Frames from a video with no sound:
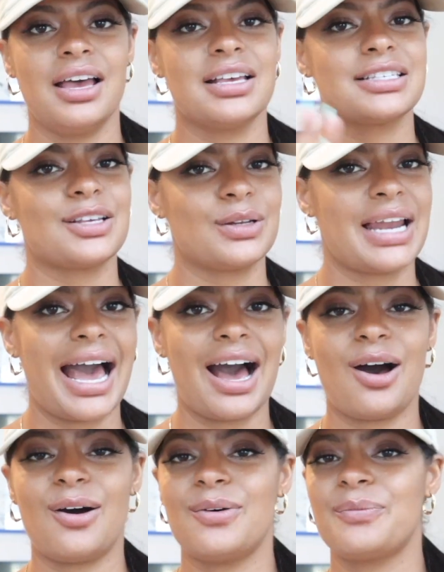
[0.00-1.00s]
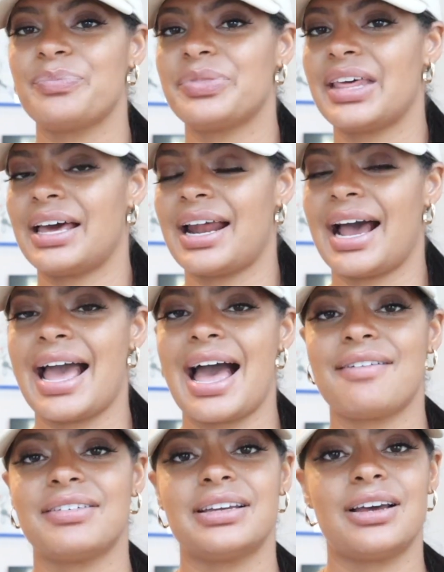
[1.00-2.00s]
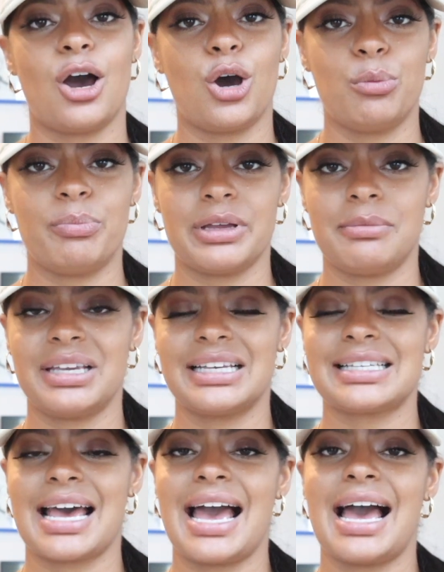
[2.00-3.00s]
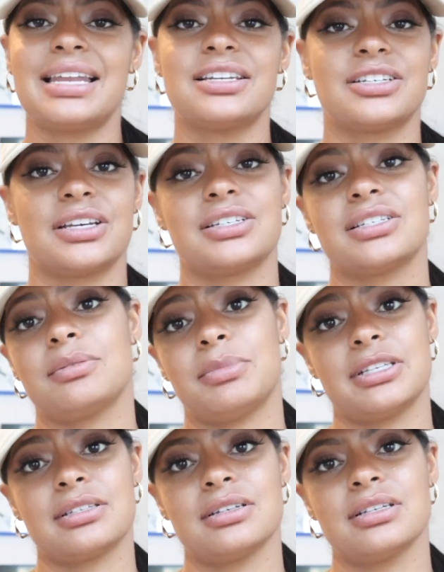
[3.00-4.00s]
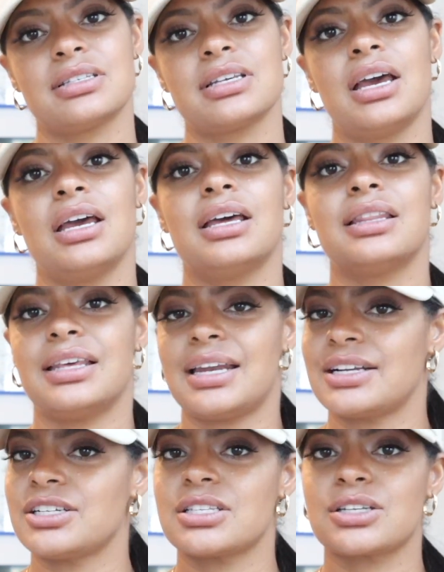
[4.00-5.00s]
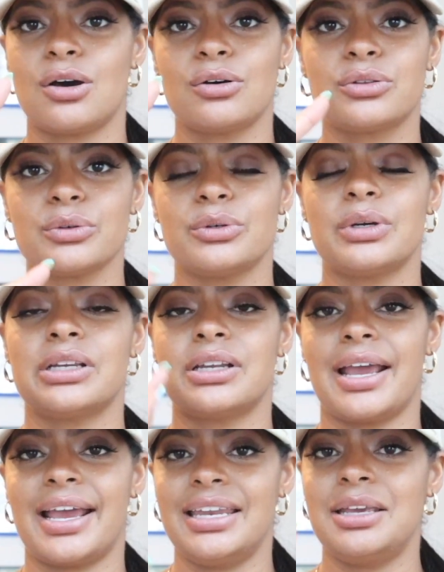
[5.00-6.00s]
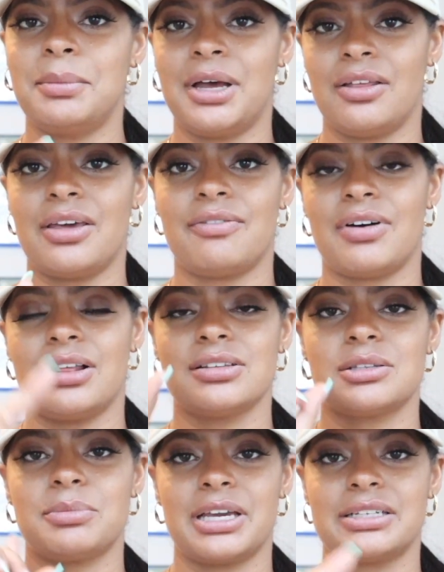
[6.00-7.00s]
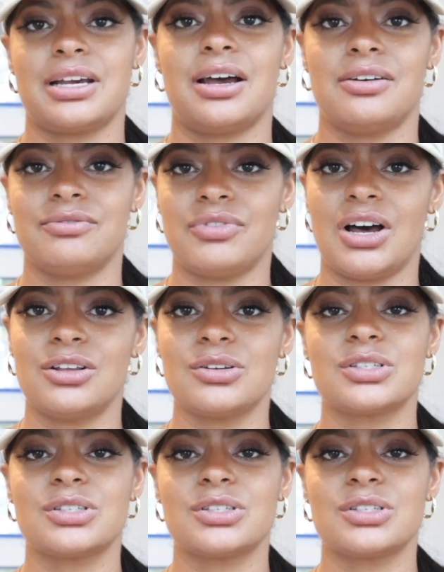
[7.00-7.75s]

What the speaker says: So now that I have it open because I had to change it to business, then I just go through and any male that follows the page I unfollow.